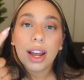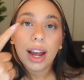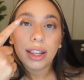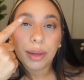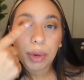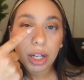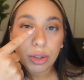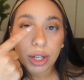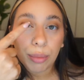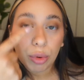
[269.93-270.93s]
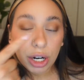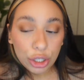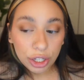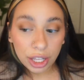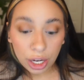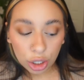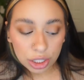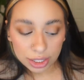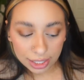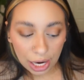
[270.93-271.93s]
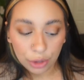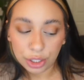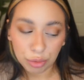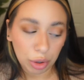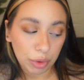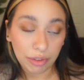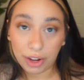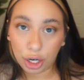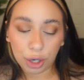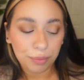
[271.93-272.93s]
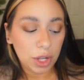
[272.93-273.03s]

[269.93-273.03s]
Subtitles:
and then I'm going to use a brush on the inner to see how these work with the finger.